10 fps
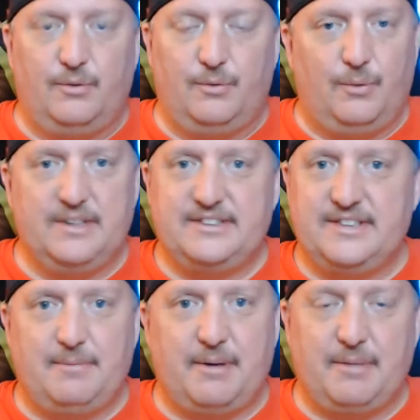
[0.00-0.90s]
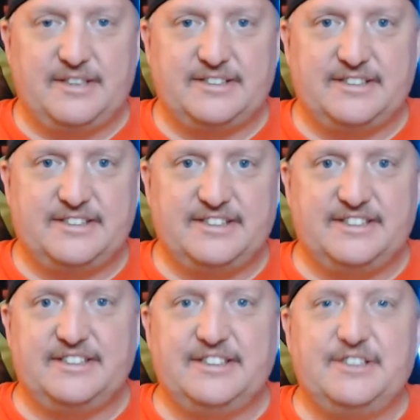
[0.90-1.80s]
What's up, my brothers and
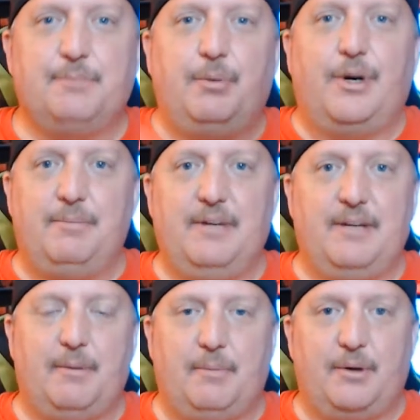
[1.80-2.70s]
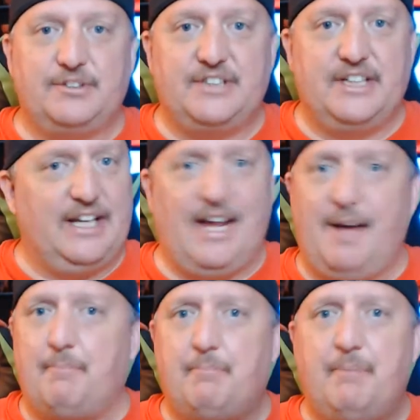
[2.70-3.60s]
sisters? It's your boy Billy Bowboski, and
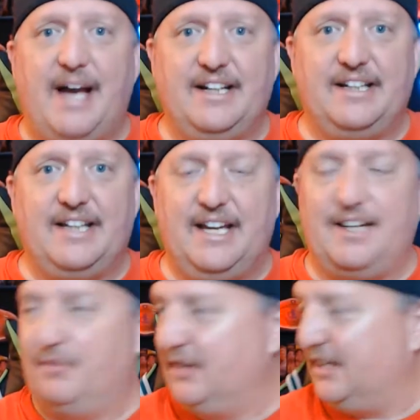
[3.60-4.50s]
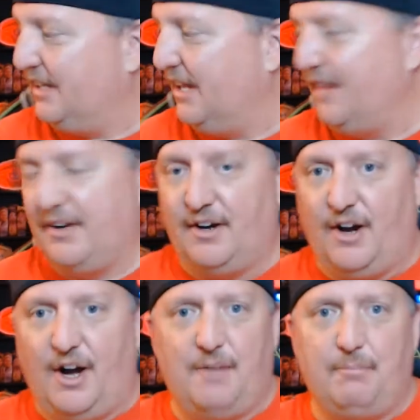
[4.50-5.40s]
I'm back again with another
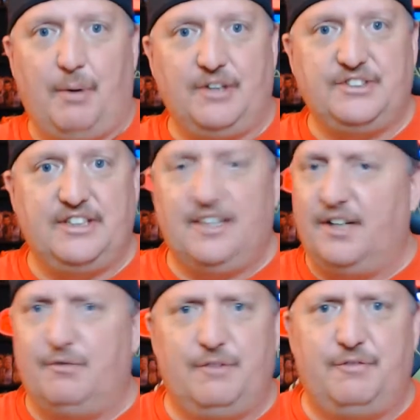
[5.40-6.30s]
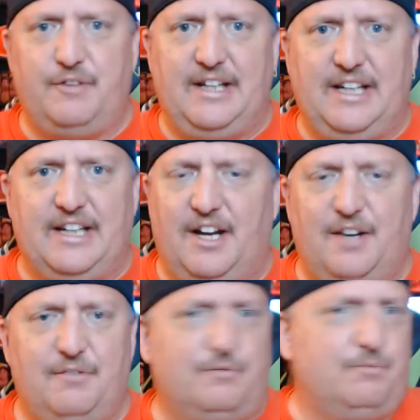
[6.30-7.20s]
unboxing, unrevealing,
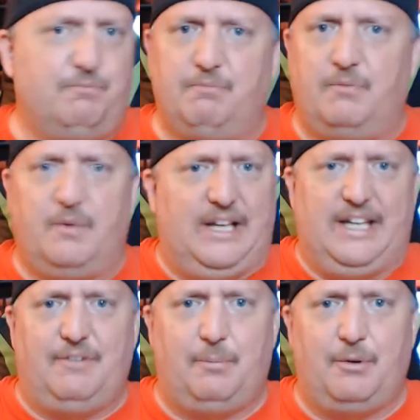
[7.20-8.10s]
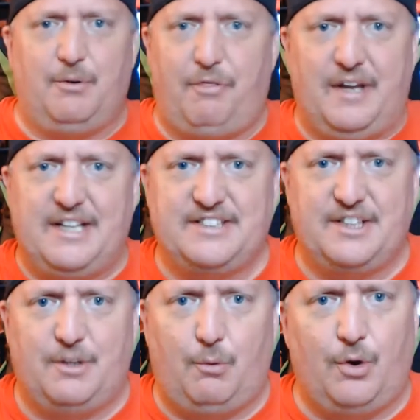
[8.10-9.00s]
unbelievable things
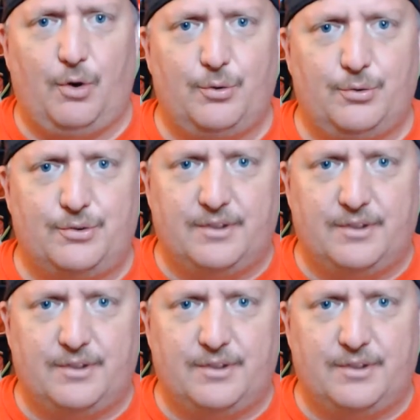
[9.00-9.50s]
in the world.